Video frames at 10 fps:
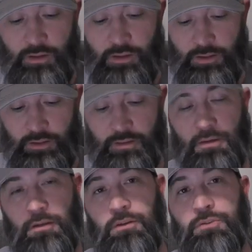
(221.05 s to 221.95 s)
it.
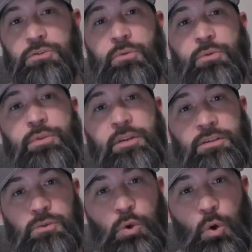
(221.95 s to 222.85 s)
So
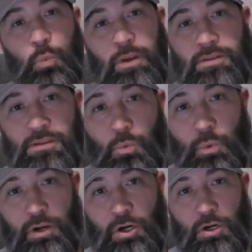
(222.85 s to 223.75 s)
this week's
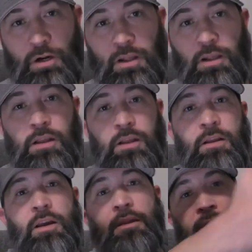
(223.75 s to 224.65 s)
winner,
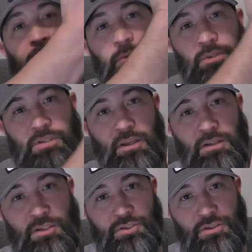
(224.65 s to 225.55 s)
and the newest
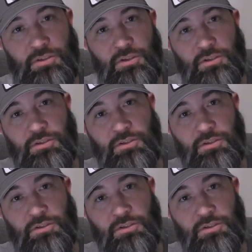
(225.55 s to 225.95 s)
addition to the